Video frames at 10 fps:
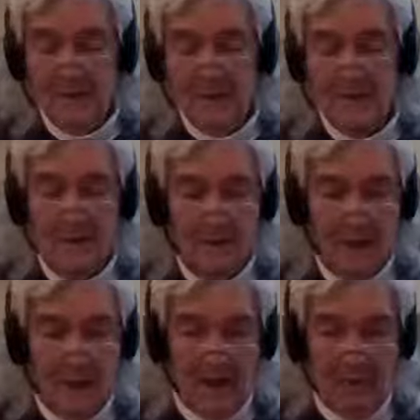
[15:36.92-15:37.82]
doesn't
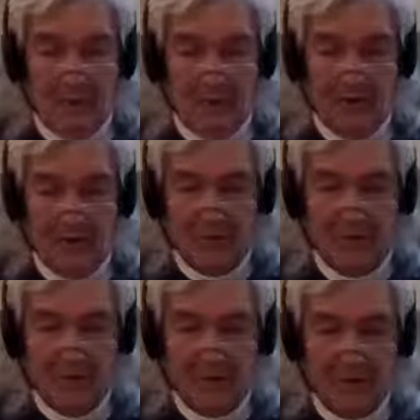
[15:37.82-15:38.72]
have as much
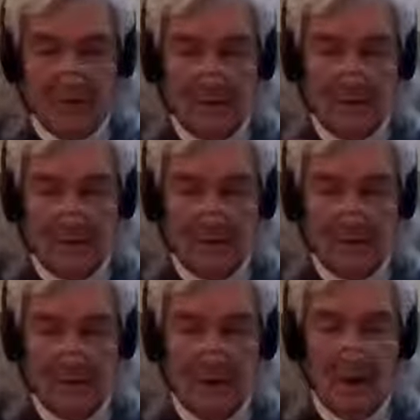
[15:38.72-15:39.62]

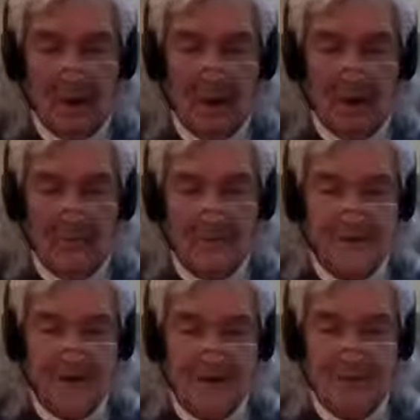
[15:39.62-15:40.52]

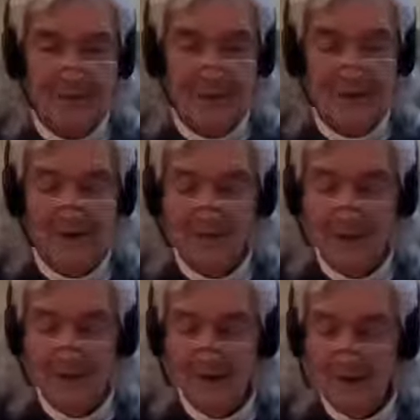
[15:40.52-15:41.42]
conversation when he's
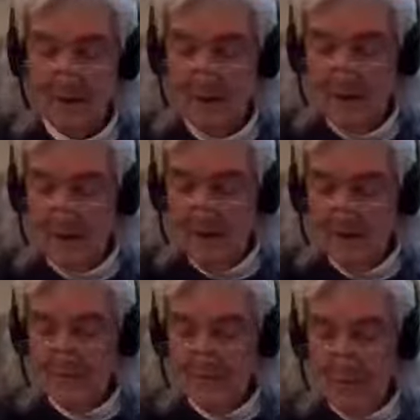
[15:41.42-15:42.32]
reading.
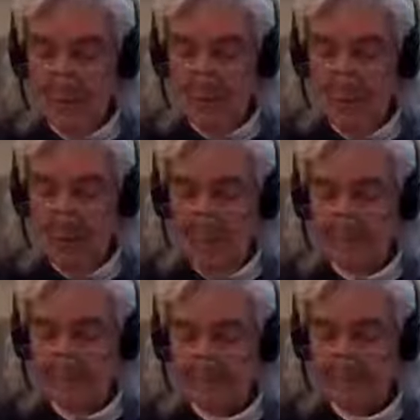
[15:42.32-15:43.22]
So
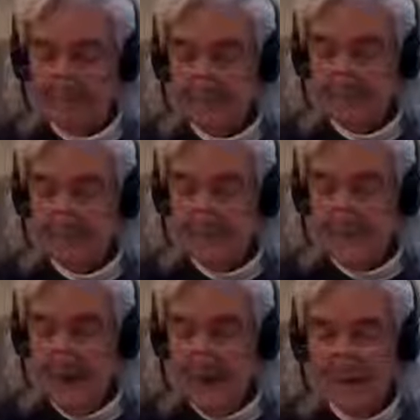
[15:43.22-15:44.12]

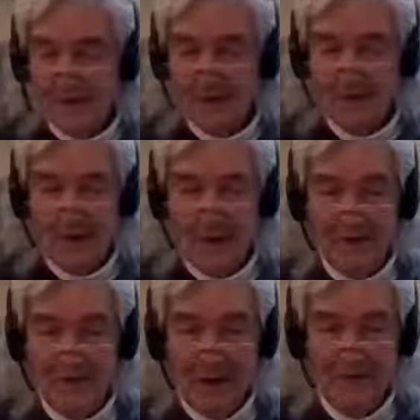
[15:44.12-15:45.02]
so there's a lot
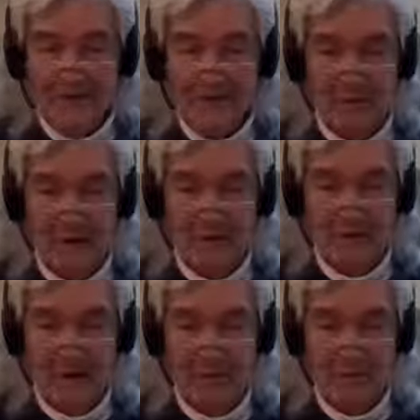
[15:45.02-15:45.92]
of pages. So
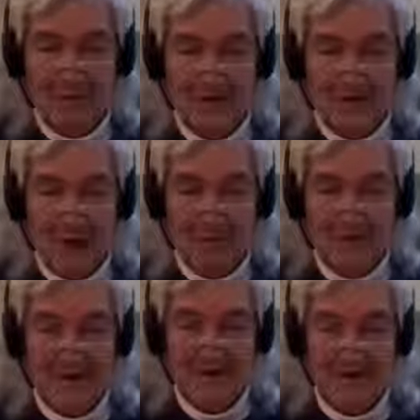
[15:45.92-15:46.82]
anytime you want to stop
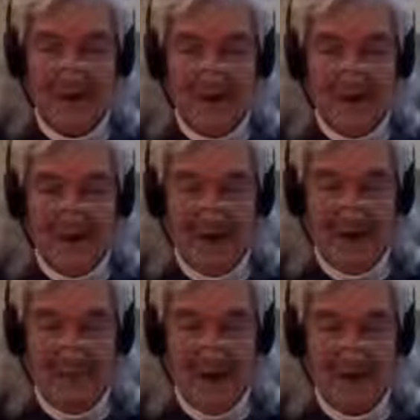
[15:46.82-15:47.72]
this and
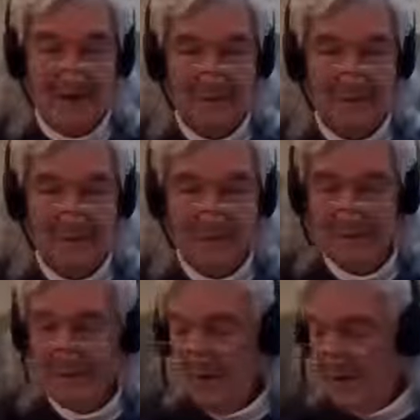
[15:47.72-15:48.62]
come back to it,
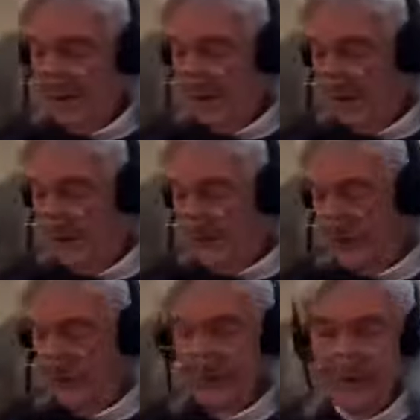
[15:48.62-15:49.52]
please
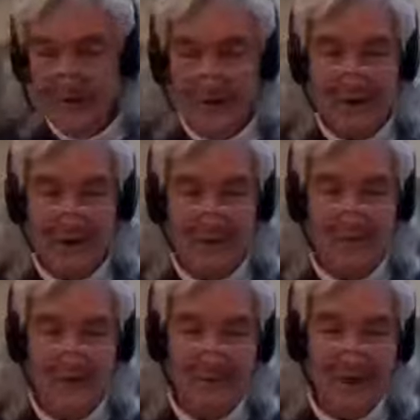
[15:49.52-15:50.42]
feel free. You're not going to
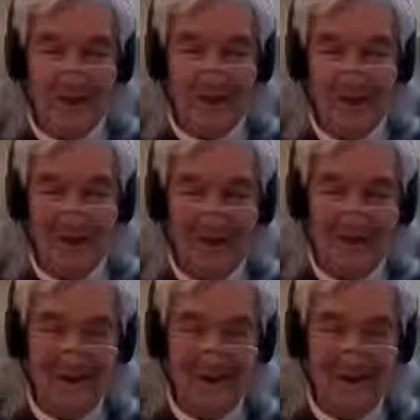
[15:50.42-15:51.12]
offend me at all.